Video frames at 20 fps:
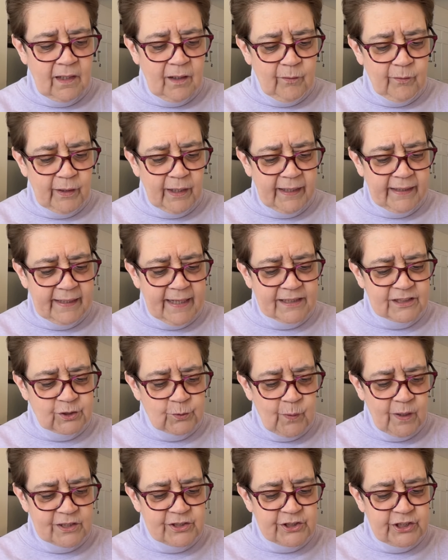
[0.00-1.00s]
Okay, next
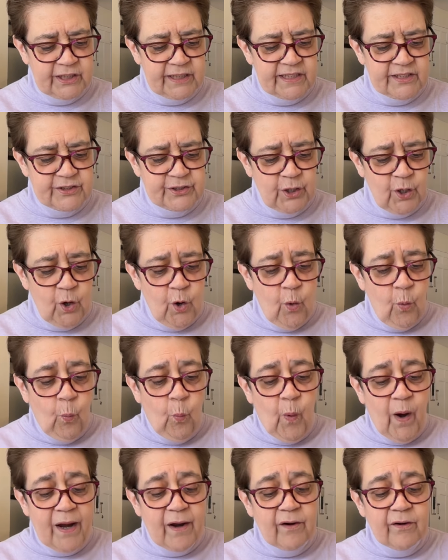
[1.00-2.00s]
question is,
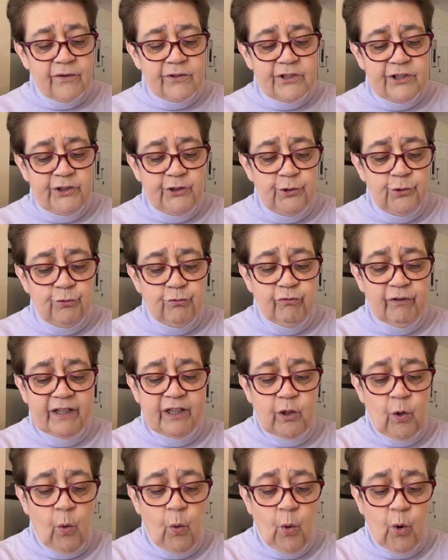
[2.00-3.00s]
where do you
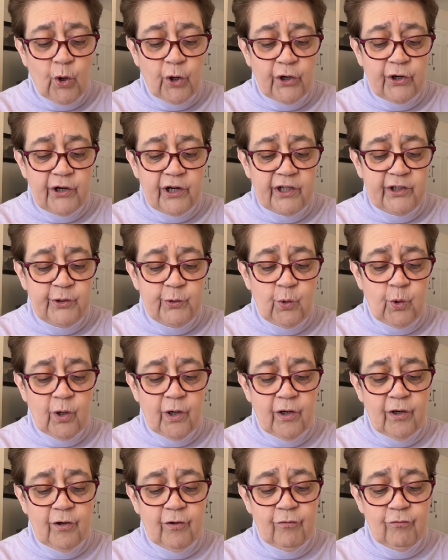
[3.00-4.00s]
record
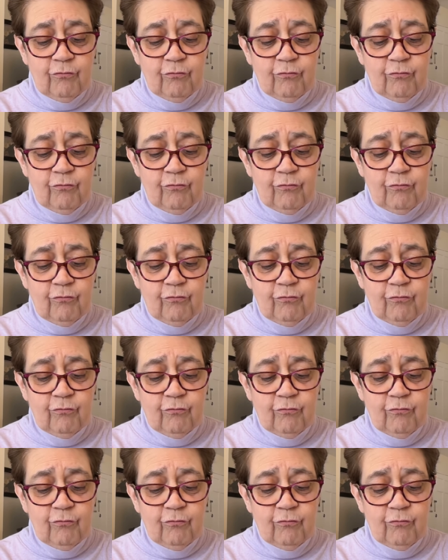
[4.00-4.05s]
your